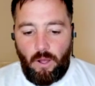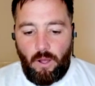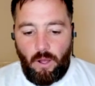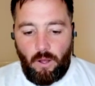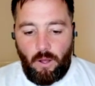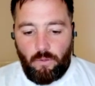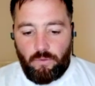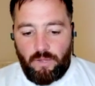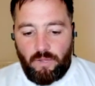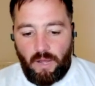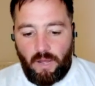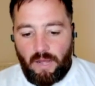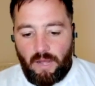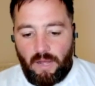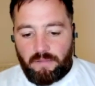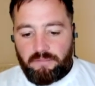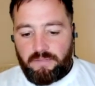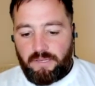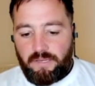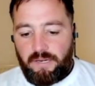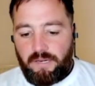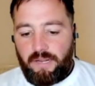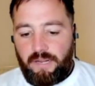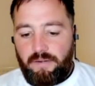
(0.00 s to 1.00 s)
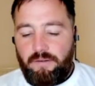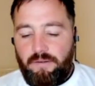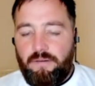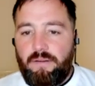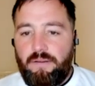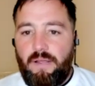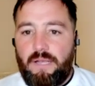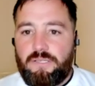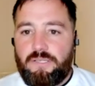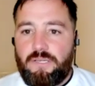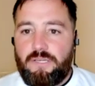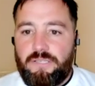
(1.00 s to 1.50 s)
Olga Artinen,
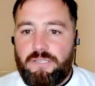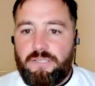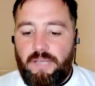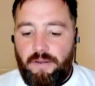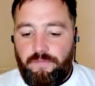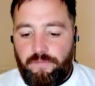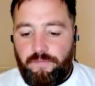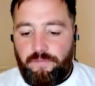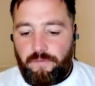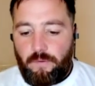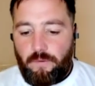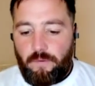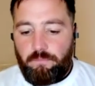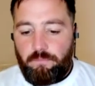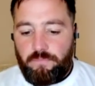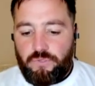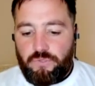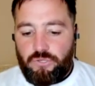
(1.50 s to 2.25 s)
as I said, from